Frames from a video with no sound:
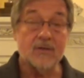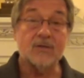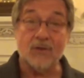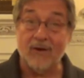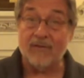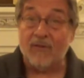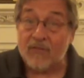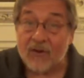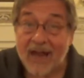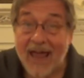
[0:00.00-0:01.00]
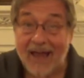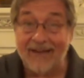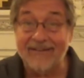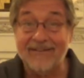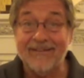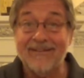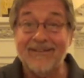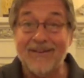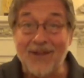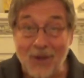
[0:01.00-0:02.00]
So never forget,
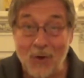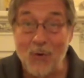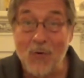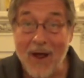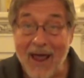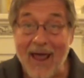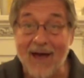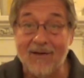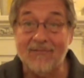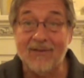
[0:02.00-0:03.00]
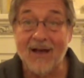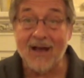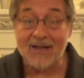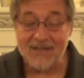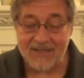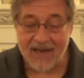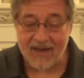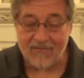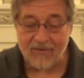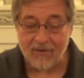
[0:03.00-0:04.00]
you have a
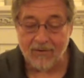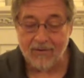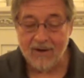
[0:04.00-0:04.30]
Savior.